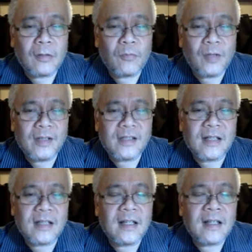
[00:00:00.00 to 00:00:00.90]
of
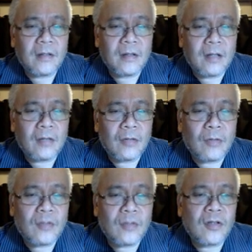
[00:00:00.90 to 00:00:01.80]
Wednesday. Now the
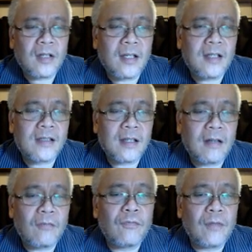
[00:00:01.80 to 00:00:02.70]
question is if